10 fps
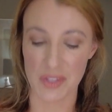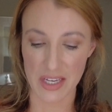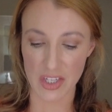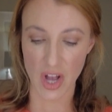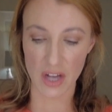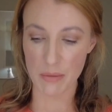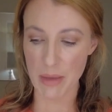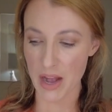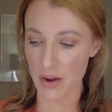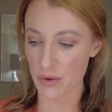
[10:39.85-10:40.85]
They talk
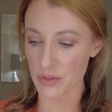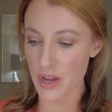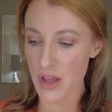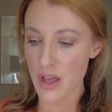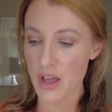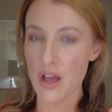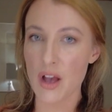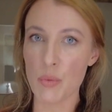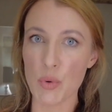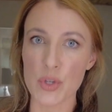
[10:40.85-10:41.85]
about
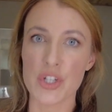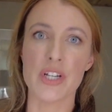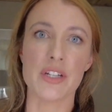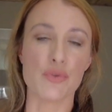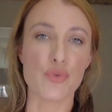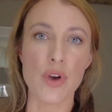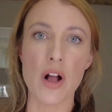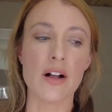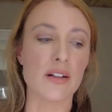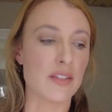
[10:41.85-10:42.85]
abortion,
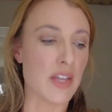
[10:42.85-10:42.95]
drugs.